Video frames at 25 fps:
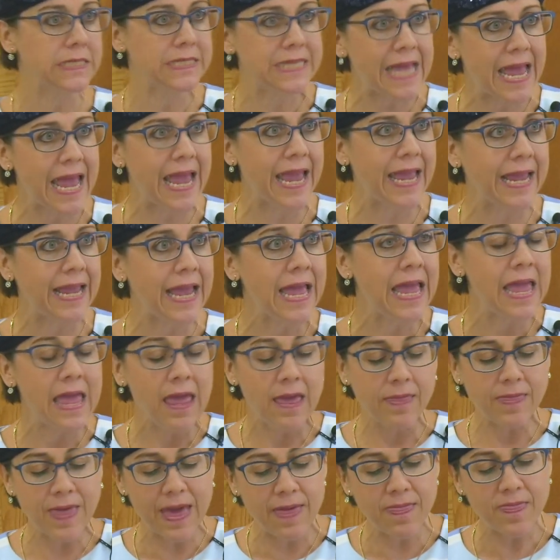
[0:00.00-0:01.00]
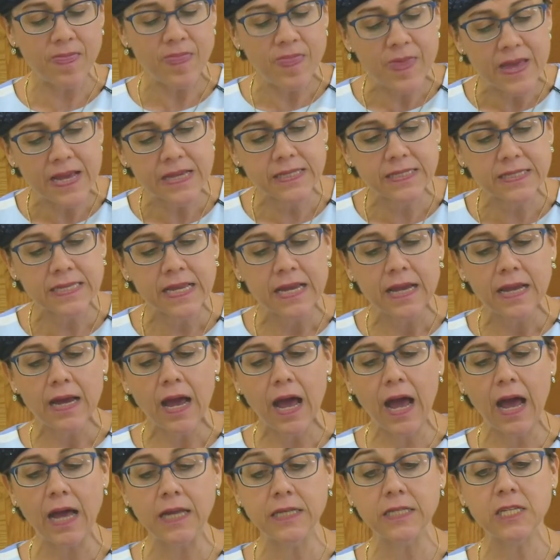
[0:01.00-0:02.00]
say that this
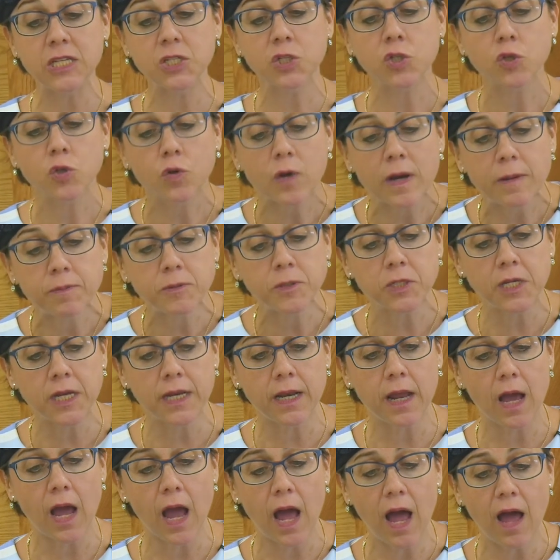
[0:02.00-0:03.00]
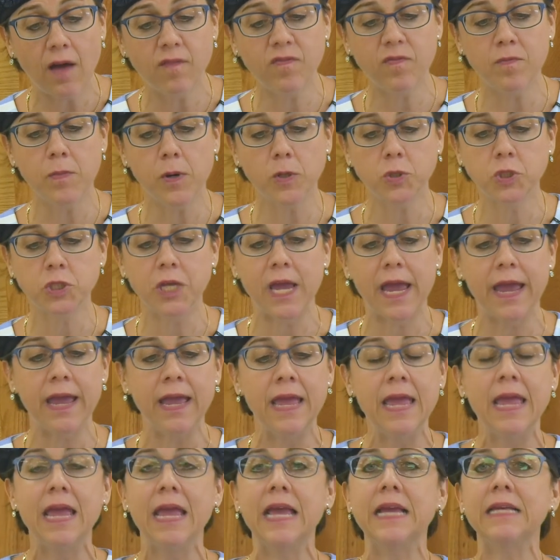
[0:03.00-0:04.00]
uh, description of Moshe
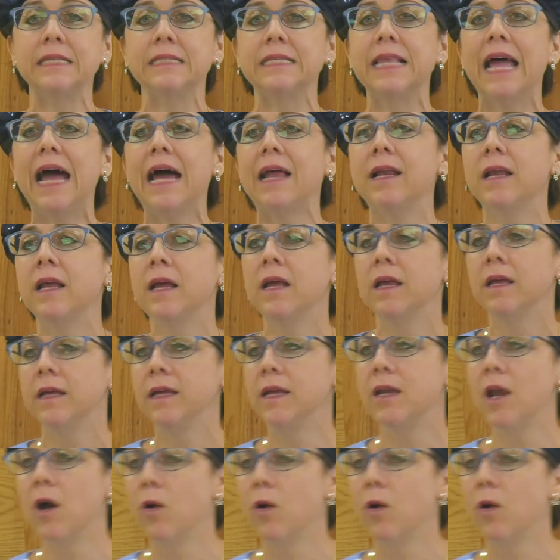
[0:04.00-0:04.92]
is not, you